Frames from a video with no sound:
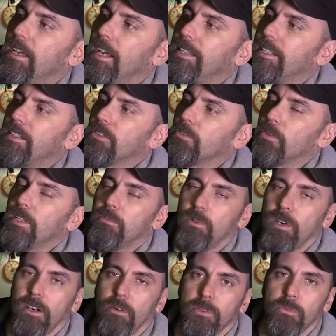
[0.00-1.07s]
And then the green
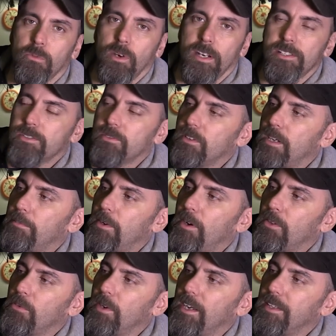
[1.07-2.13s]
wire with the white stripe
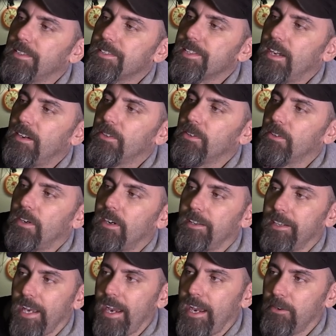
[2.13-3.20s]
all the way on this outer,
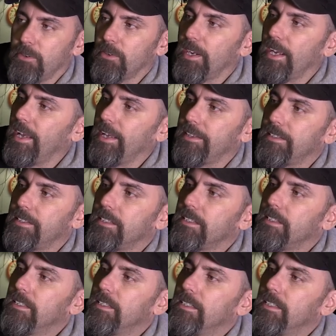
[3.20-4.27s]
outer end
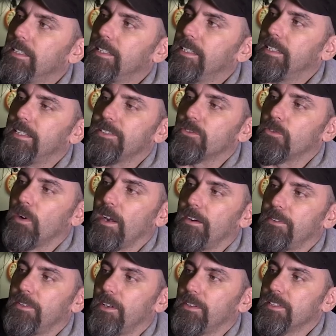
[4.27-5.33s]
is
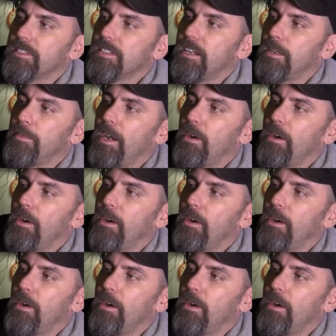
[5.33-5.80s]
ground all the time.